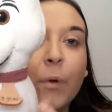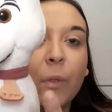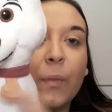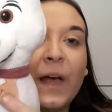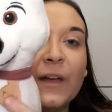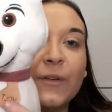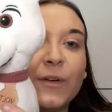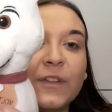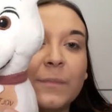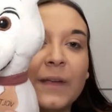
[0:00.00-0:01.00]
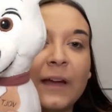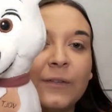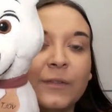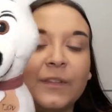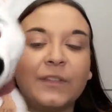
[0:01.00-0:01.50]
But that annoys me how
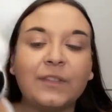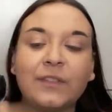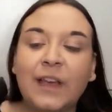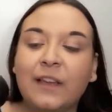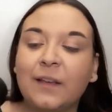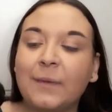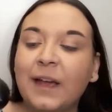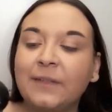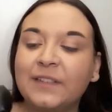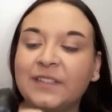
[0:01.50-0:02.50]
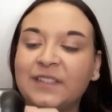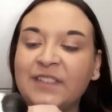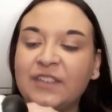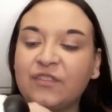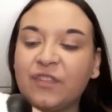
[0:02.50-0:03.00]
it doesn't stay. So I might have to
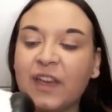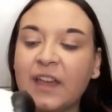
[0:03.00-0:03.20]
stitch